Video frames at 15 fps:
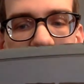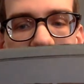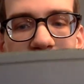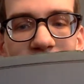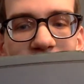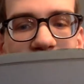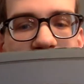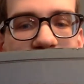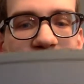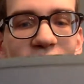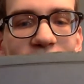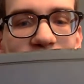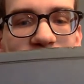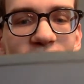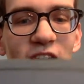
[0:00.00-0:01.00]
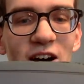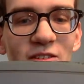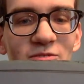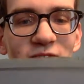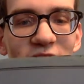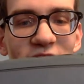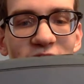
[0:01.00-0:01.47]
I have not
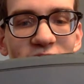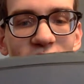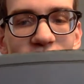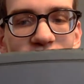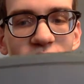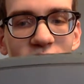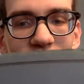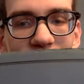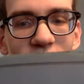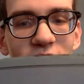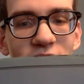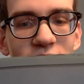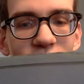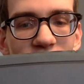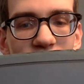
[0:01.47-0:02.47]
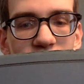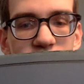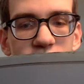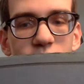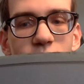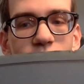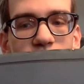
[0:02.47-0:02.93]
found any others like this. There are
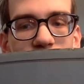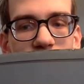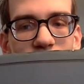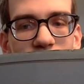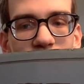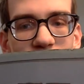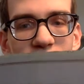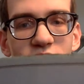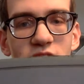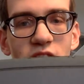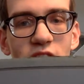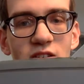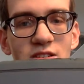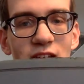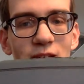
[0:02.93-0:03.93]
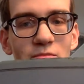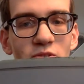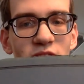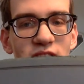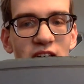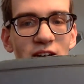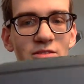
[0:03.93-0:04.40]
some Russian Tarzan
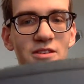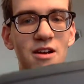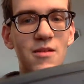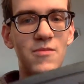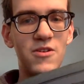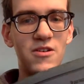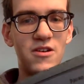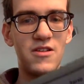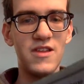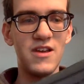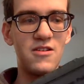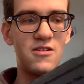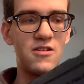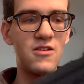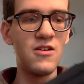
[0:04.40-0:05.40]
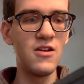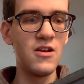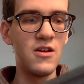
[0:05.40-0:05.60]
books out there, but none that are